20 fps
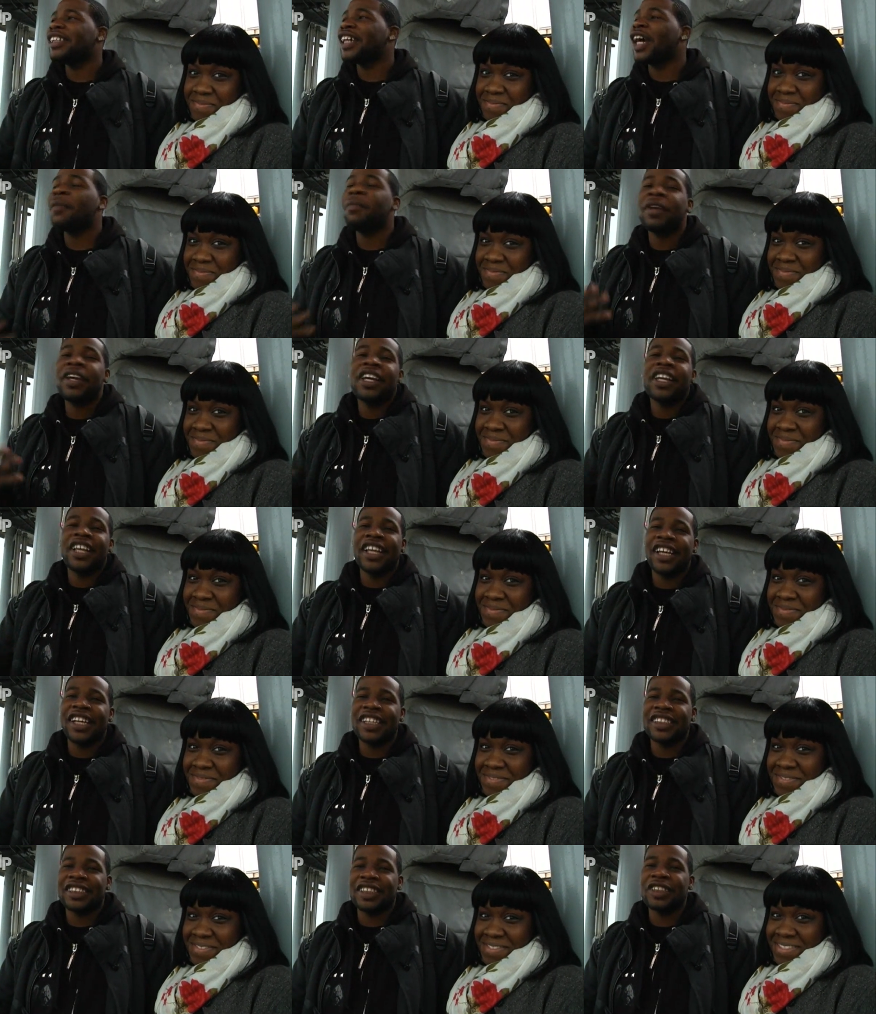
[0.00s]
Speaker 1: I mean, it
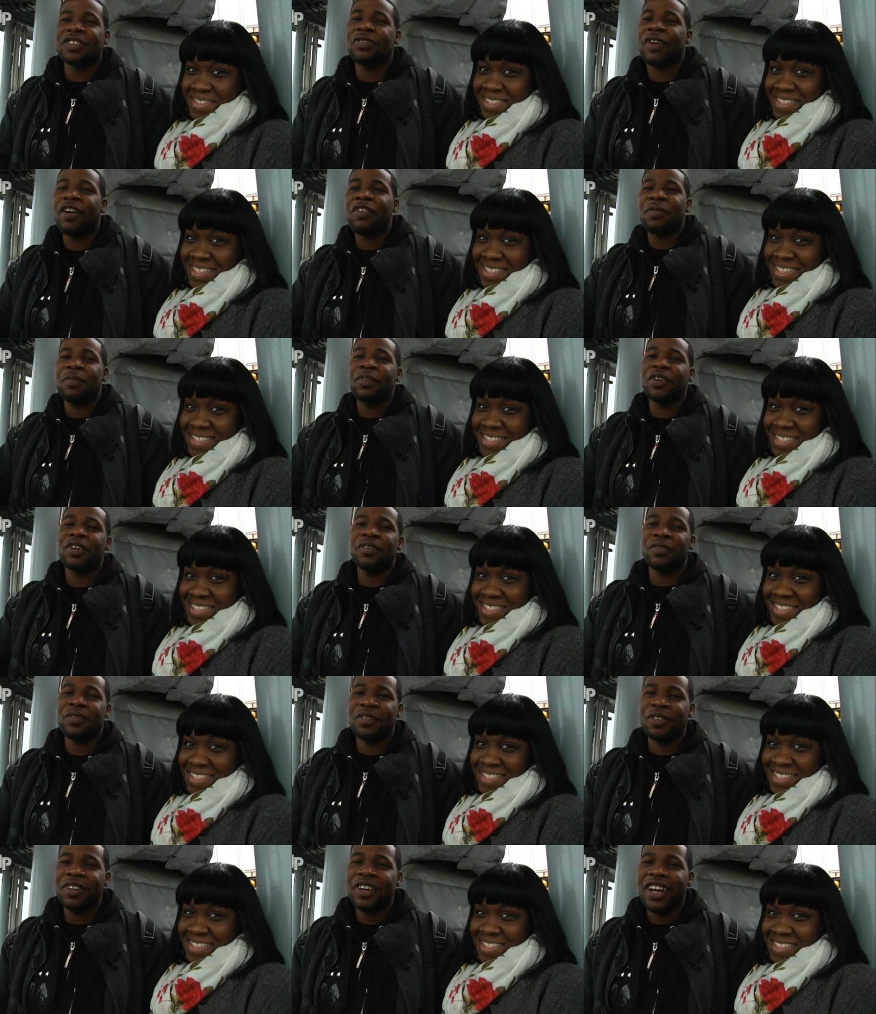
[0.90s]
is. It's very
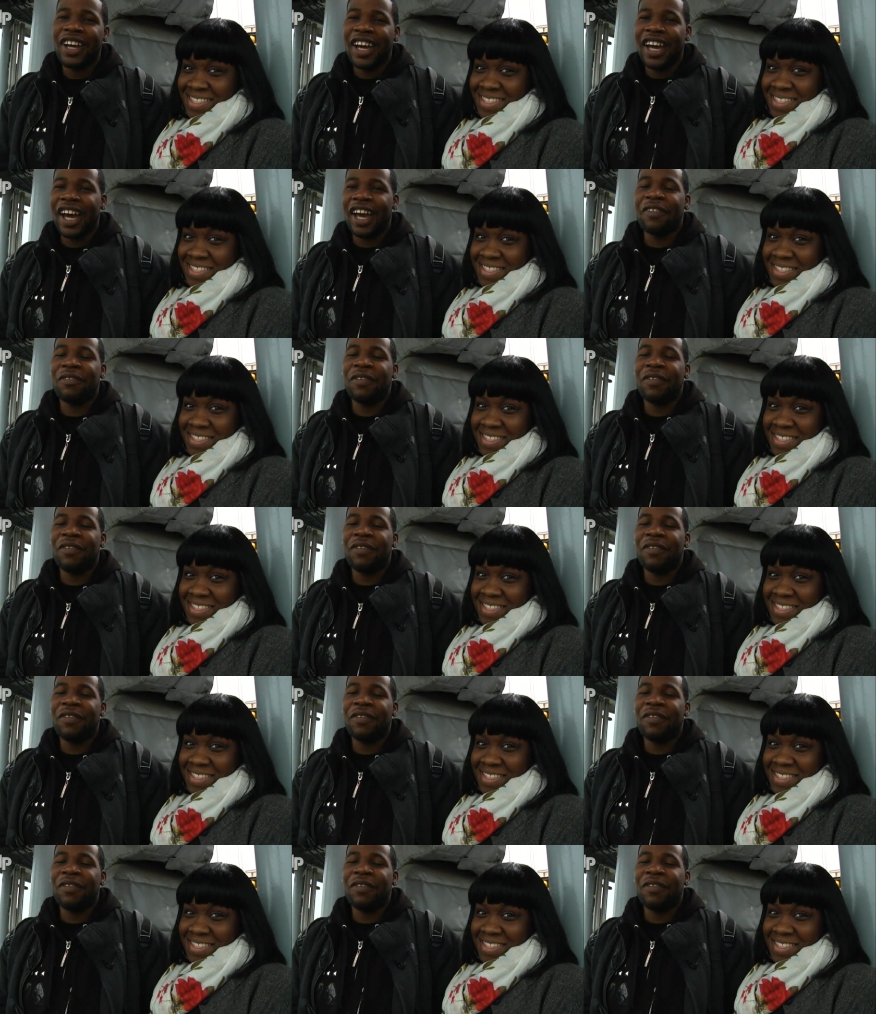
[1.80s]
beautiful.